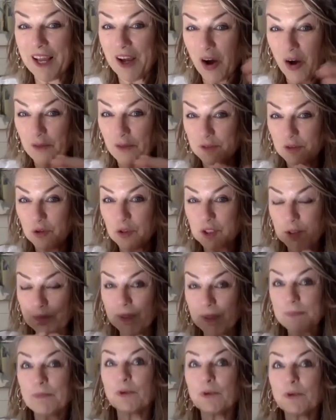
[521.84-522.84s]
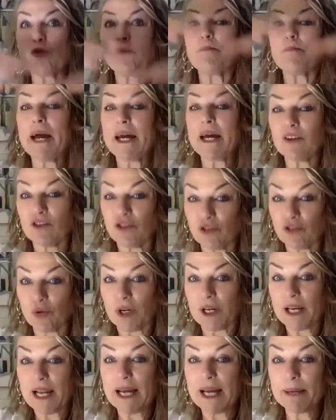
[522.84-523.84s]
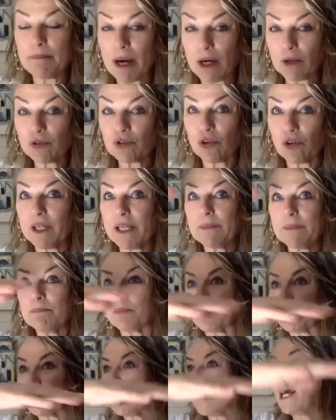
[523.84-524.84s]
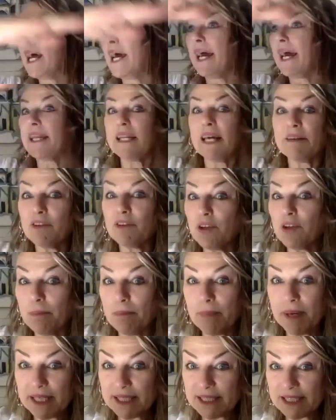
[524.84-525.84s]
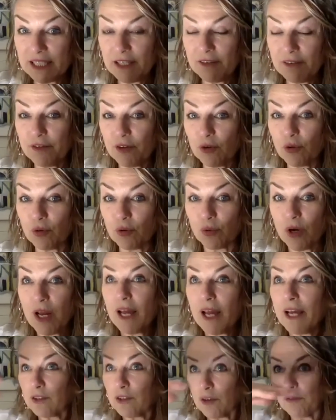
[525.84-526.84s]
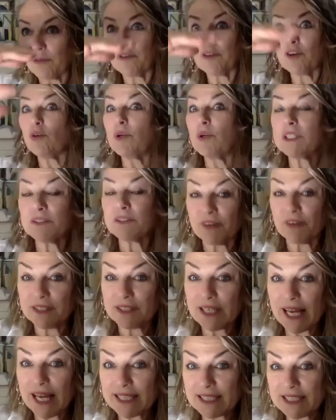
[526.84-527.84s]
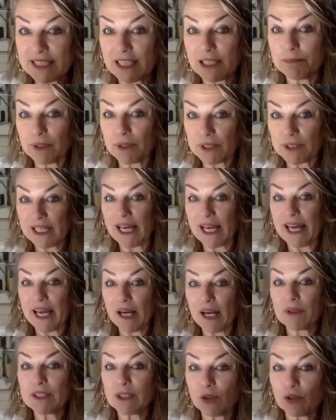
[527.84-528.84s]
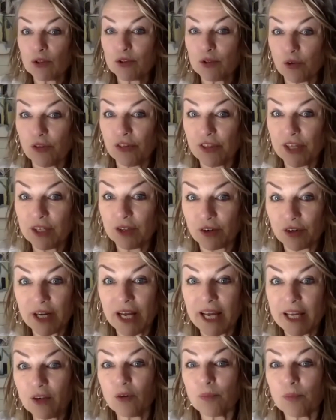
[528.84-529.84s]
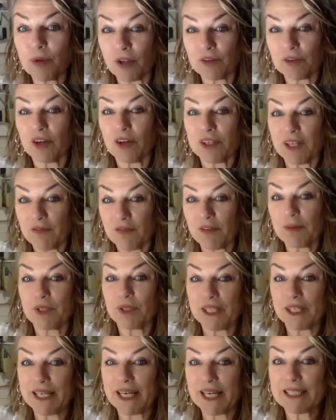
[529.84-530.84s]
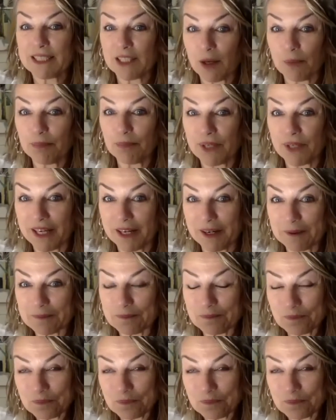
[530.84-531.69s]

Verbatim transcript: Of those people who manage to climb Mount Olympus and have an amazing view. The view is fantastic, but the air is also thinner and not everybody gets up there.